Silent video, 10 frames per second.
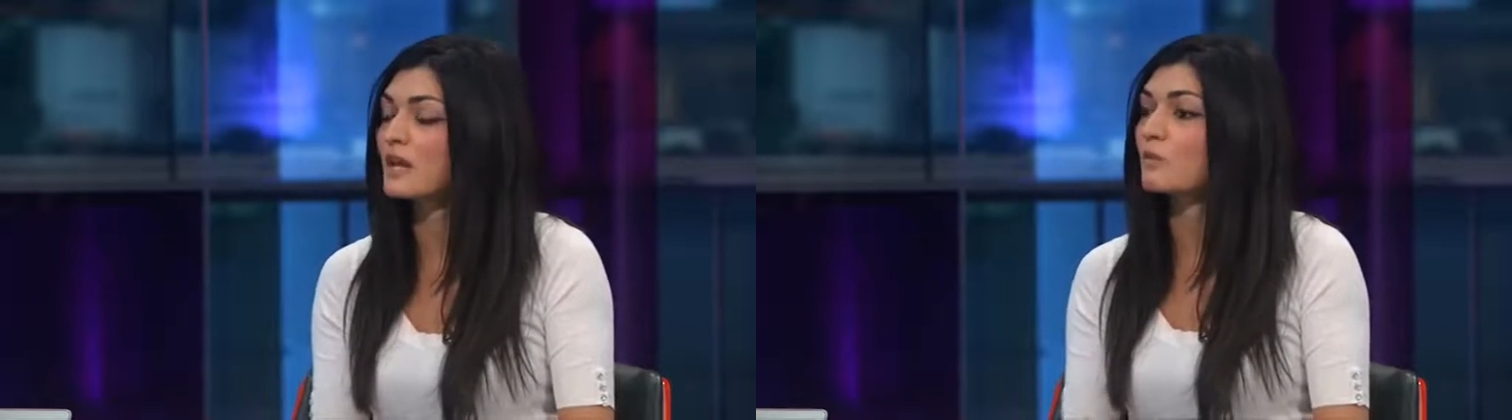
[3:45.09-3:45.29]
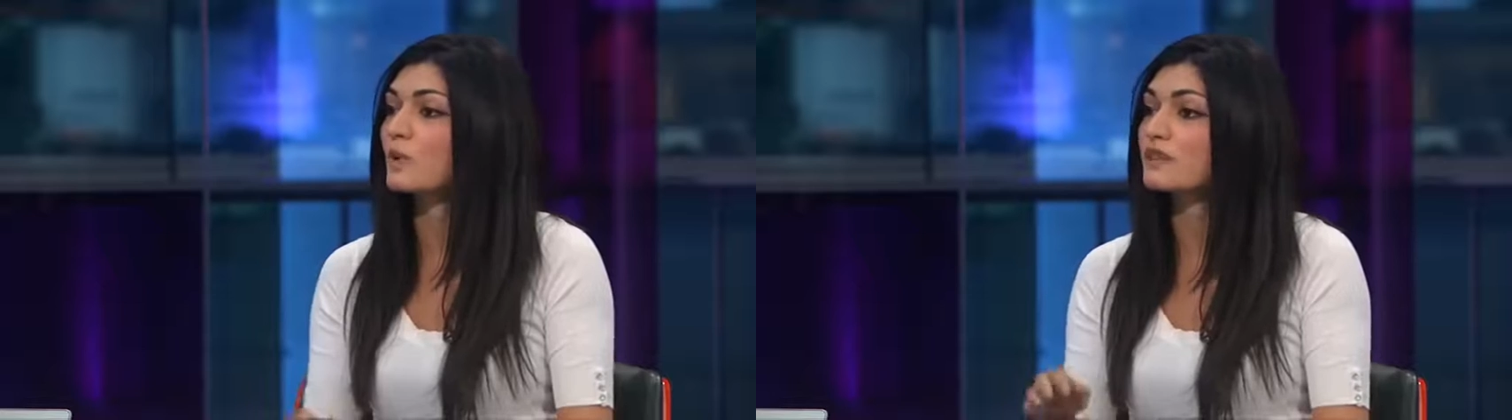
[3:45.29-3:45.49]

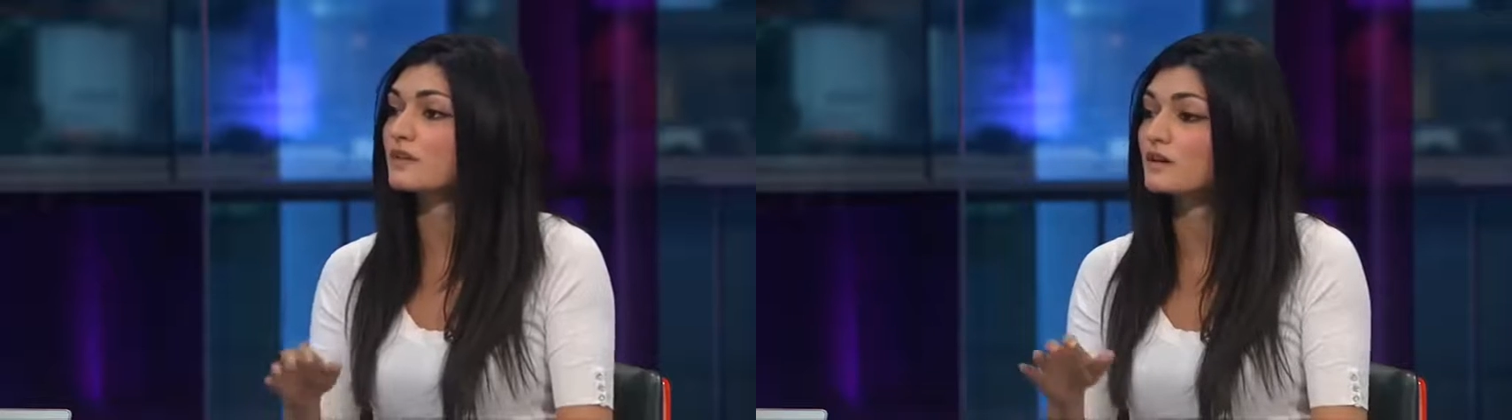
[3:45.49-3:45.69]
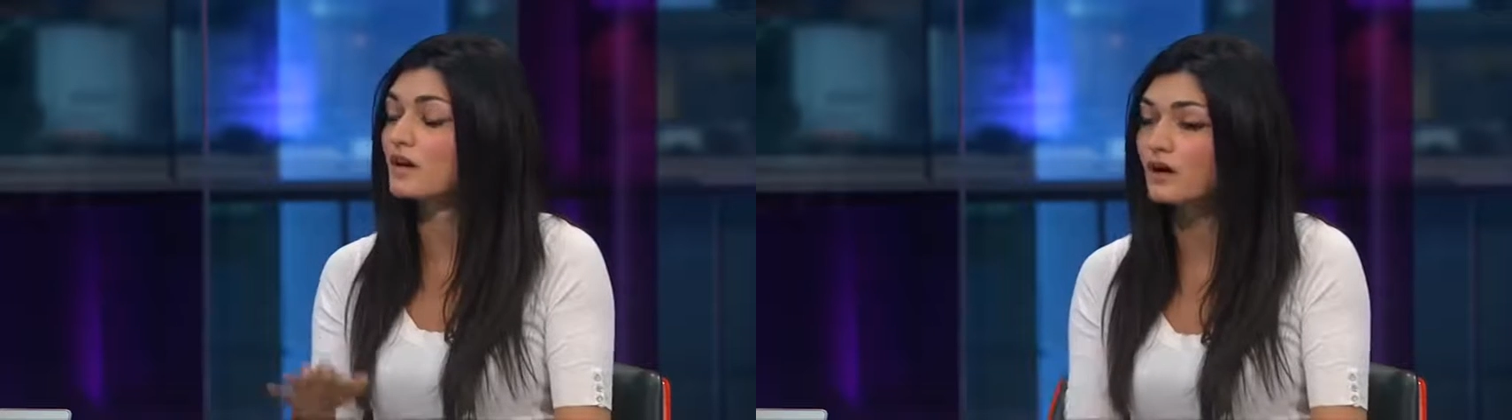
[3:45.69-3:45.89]
when the
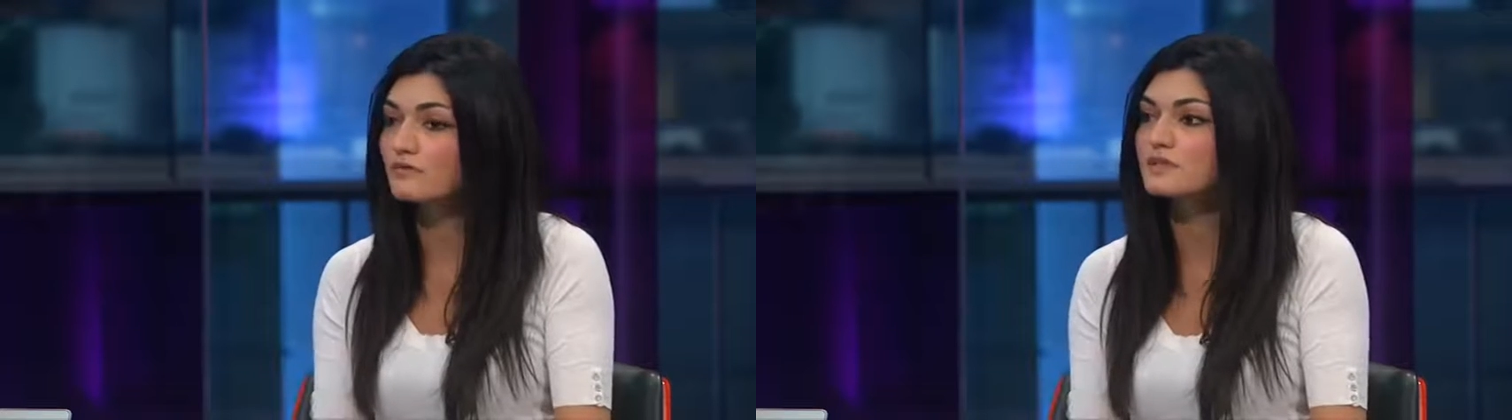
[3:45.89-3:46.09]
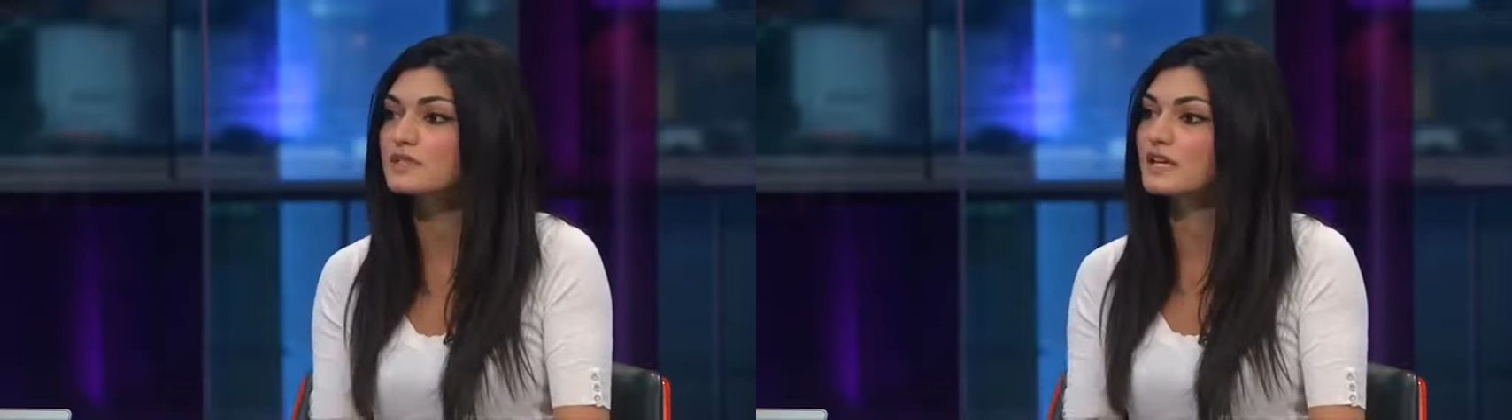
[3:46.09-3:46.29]

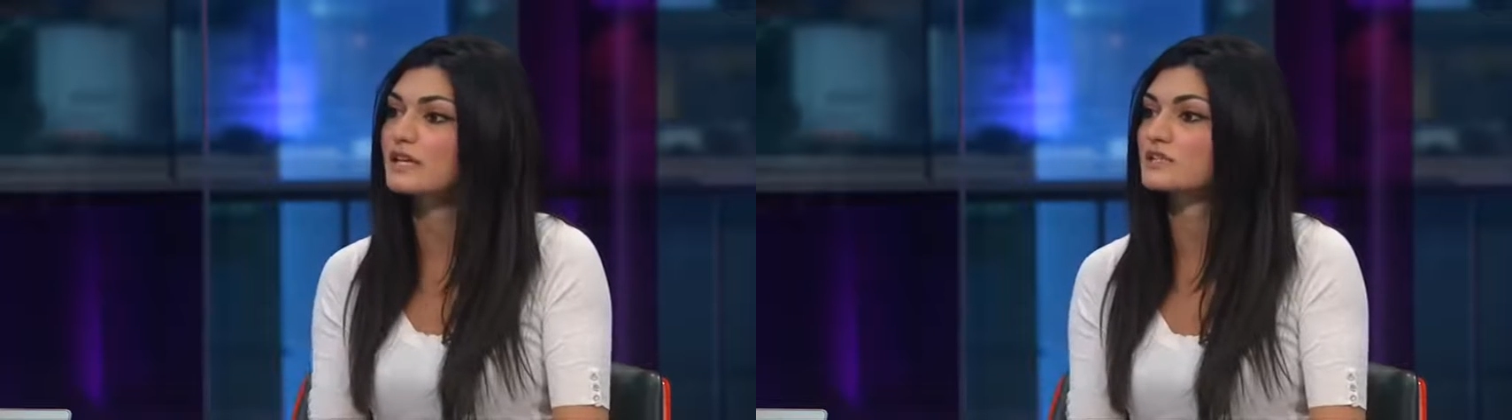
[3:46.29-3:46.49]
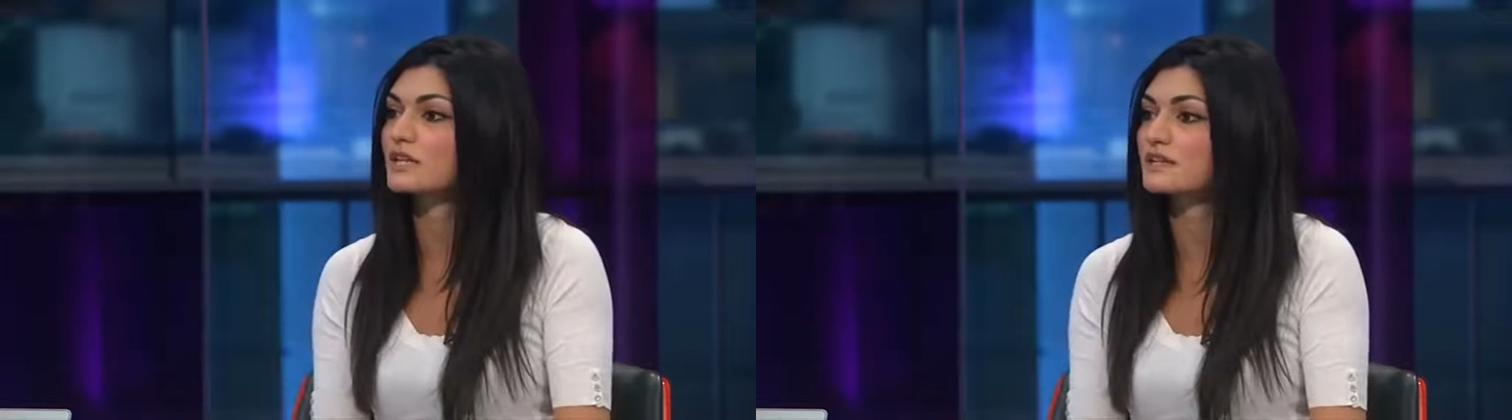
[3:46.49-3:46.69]
current
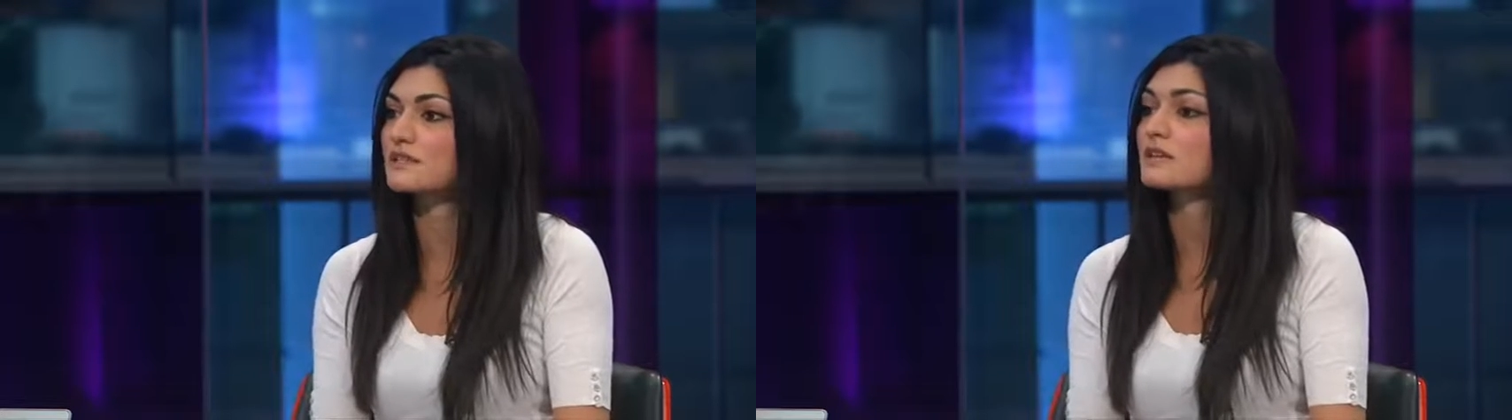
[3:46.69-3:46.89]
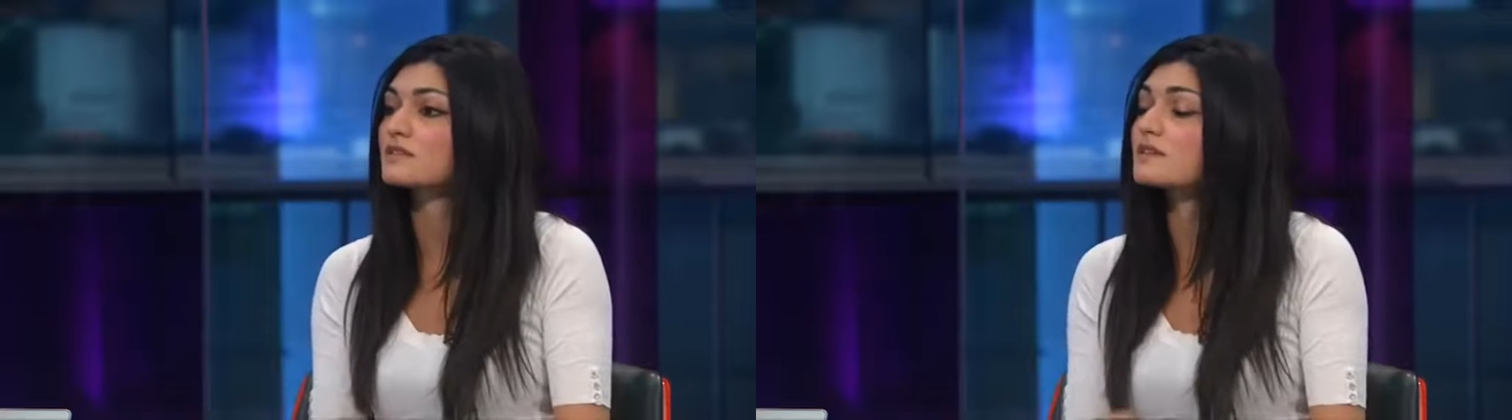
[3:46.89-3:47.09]
NHS
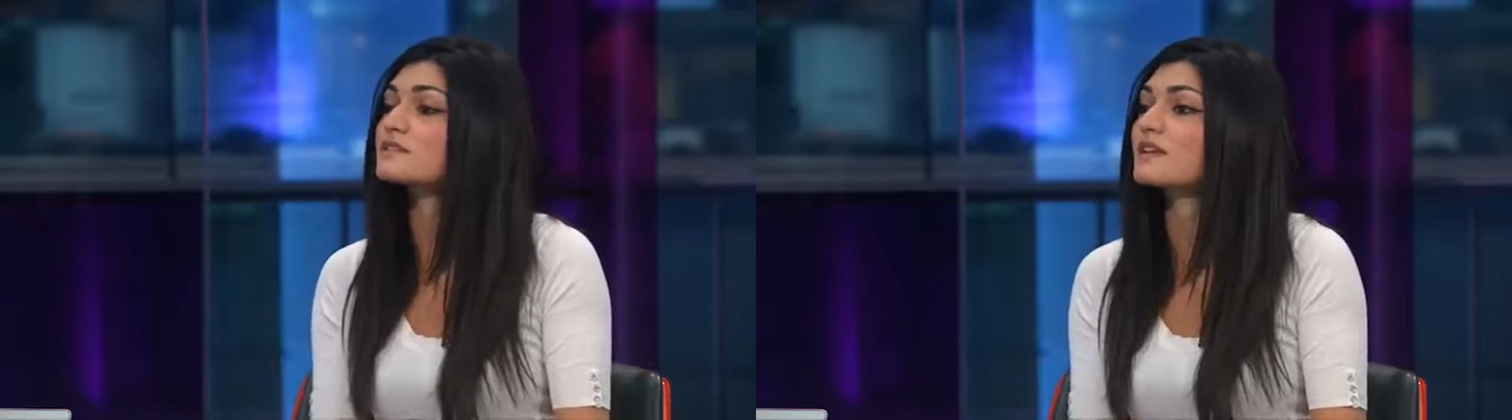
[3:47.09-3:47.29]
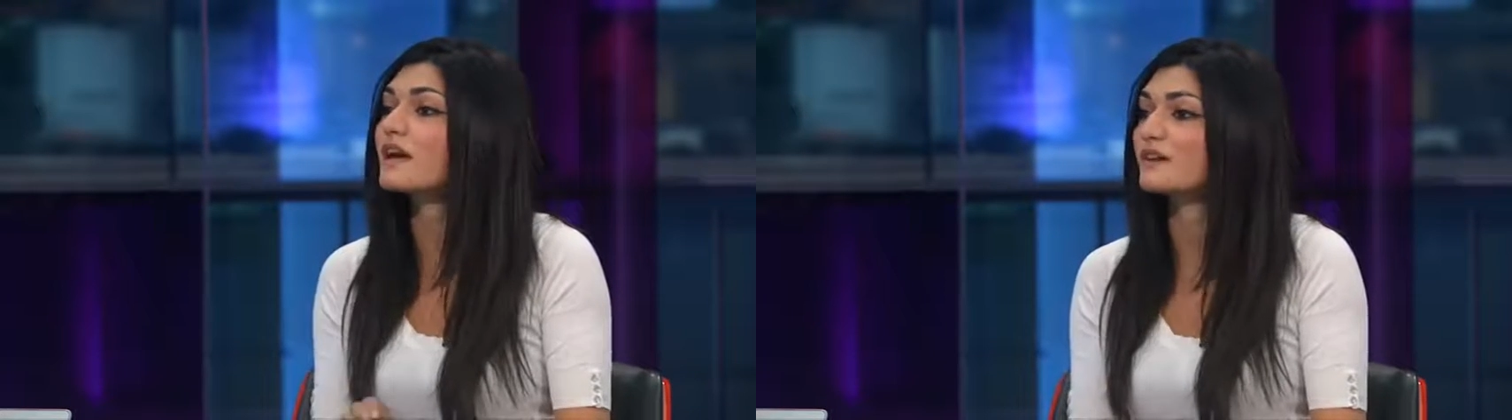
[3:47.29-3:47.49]

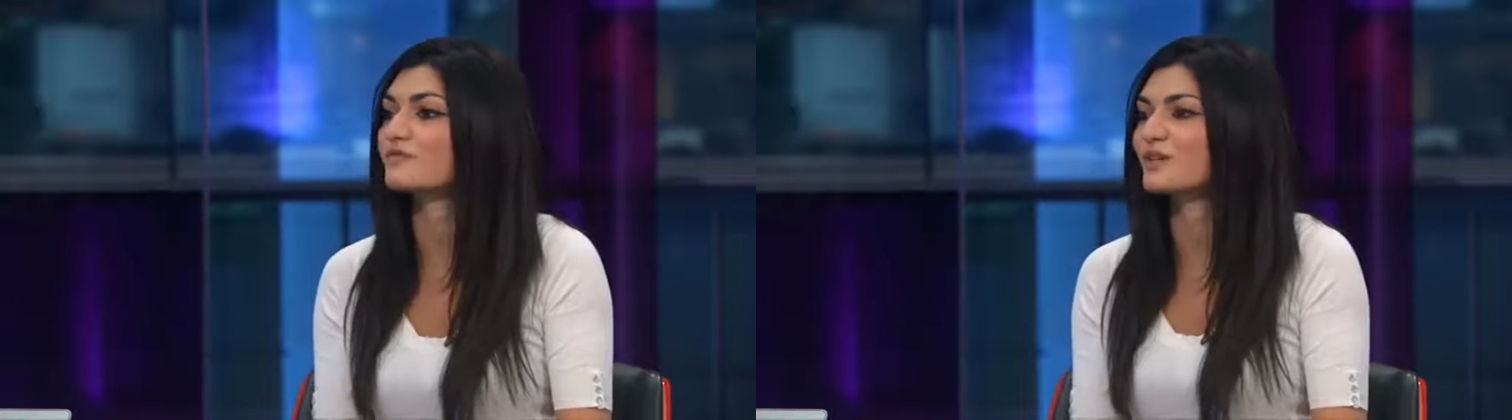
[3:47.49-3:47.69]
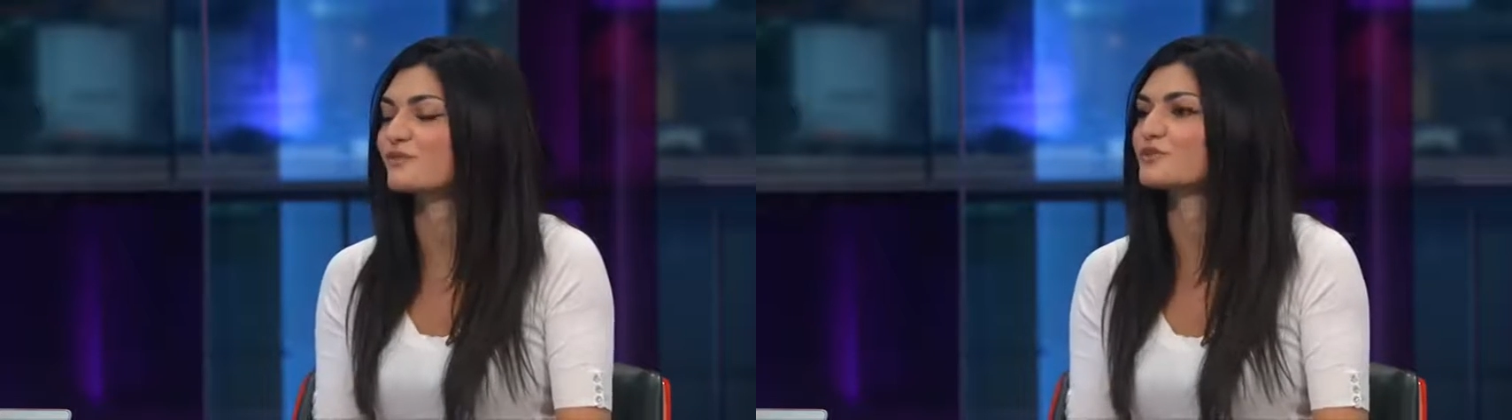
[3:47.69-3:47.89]
doesn't have
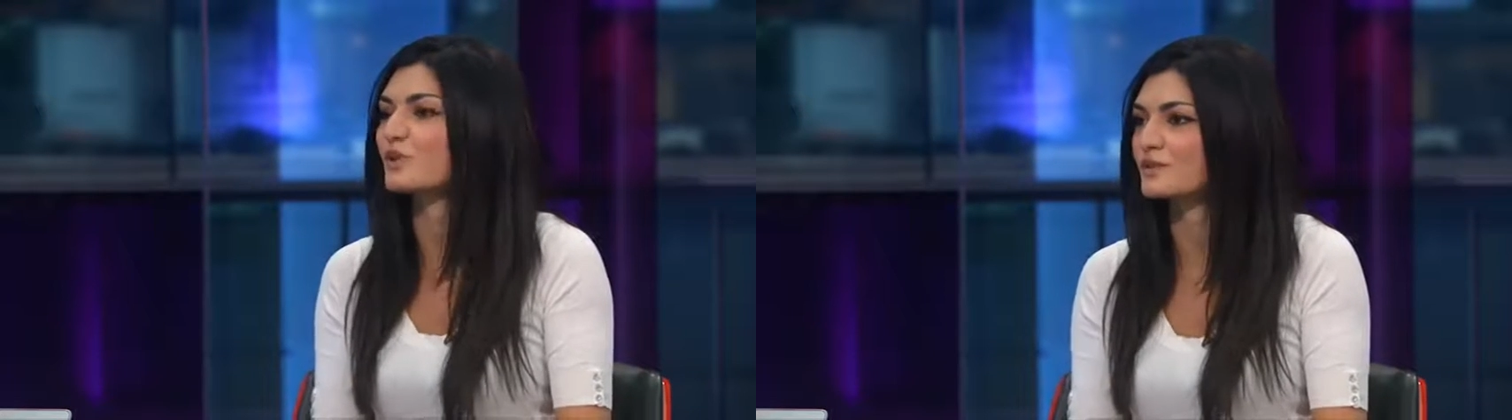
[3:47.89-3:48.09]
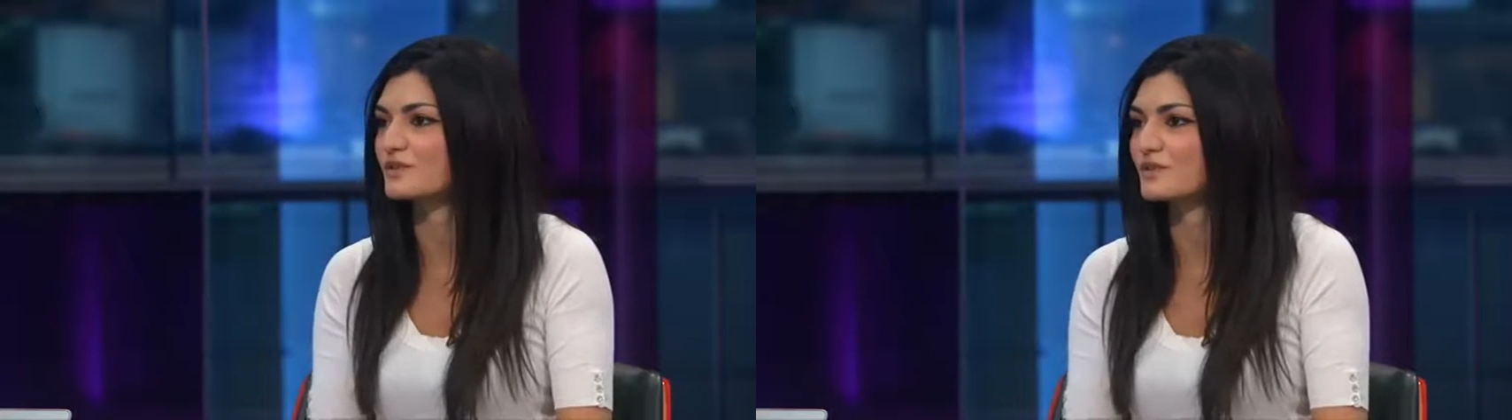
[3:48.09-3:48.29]
enough
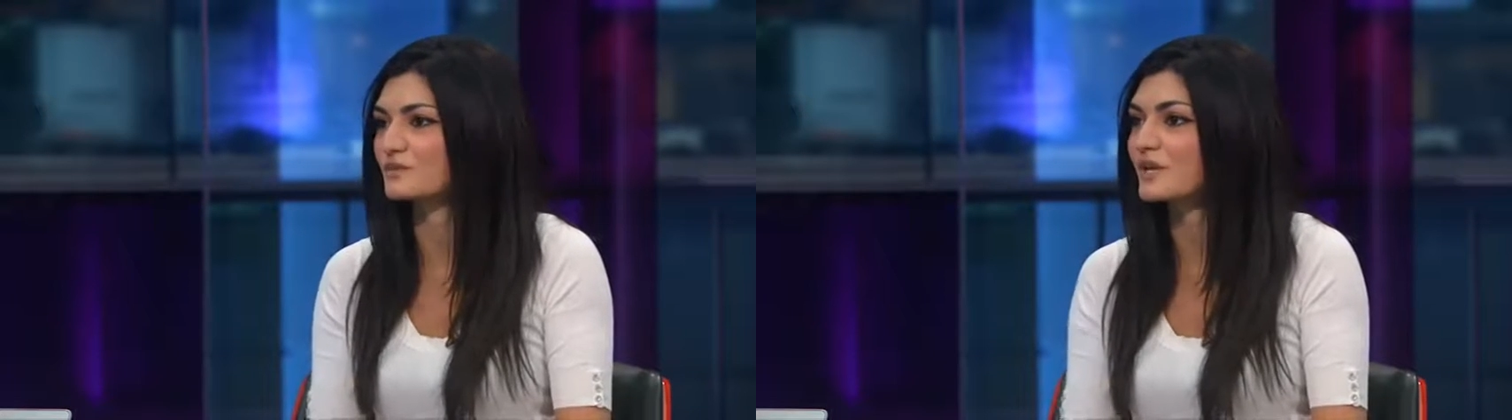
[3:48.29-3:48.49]
doctors.